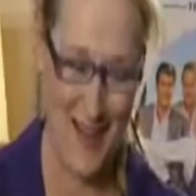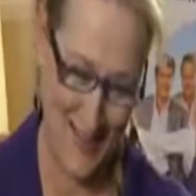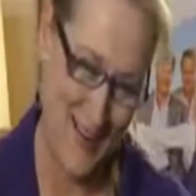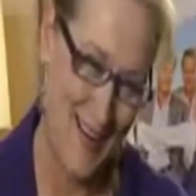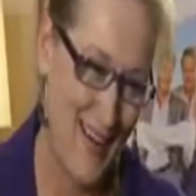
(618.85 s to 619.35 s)

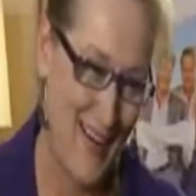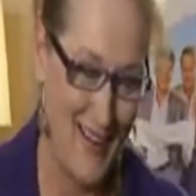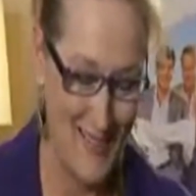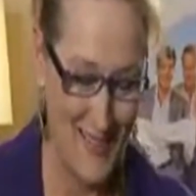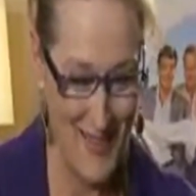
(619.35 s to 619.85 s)
Gibbs in Our
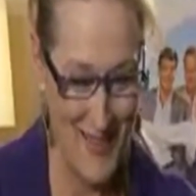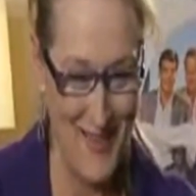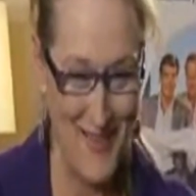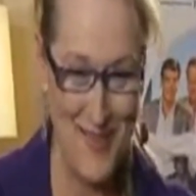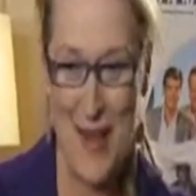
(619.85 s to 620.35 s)
Town that
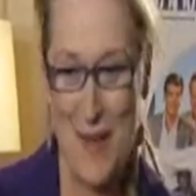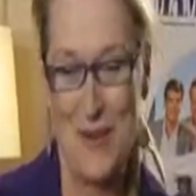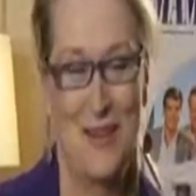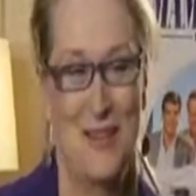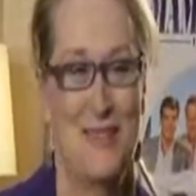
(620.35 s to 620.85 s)
left an
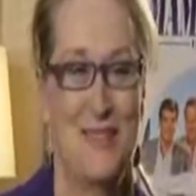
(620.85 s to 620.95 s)
indelible